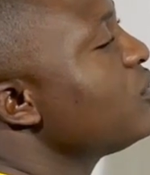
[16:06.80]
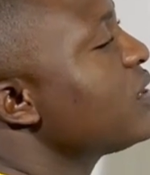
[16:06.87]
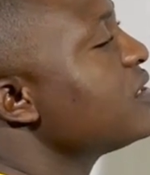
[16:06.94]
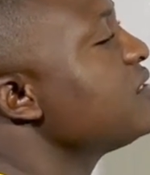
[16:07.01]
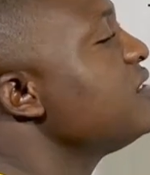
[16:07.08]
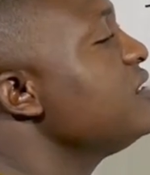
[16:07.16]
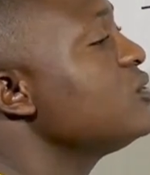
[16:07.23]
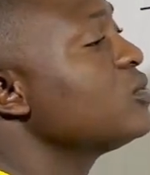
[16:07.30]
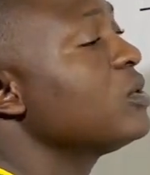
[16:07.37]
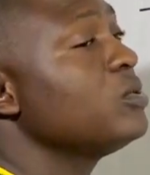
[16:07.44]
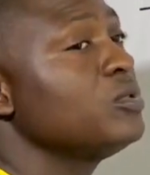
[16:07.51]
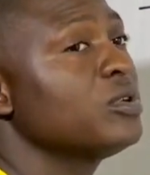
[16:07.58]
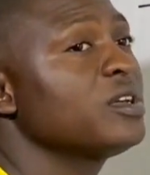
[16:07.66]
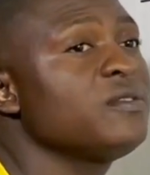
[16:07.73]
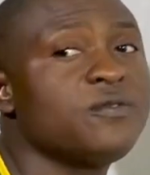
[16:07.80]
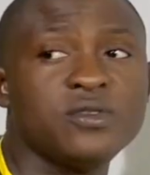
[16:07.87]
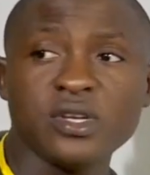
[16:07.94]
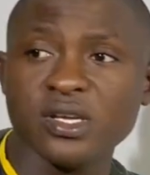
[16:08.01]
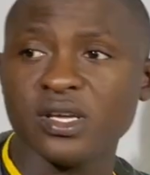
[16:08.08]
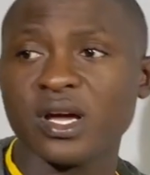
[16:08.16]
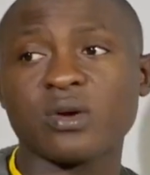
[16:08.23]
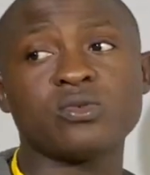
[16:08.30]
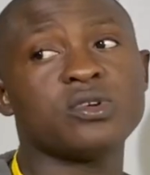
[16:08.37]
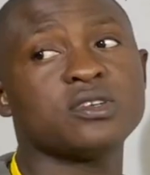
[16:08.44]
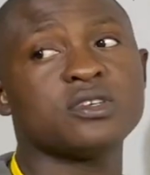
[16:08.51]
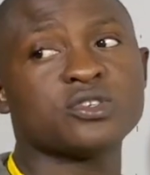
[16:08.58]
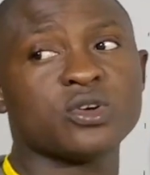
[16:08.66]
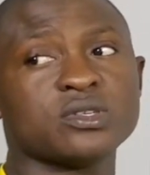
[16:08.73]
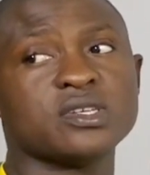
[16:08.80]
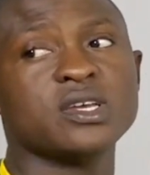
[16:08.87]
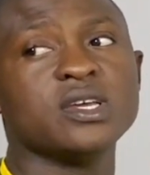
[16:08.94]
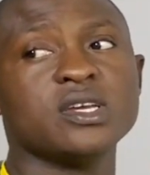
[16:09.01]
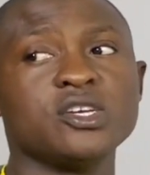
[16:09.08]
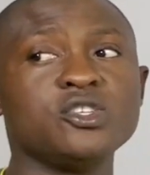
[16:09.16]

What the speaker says: you can see this one will not give you an accurate result.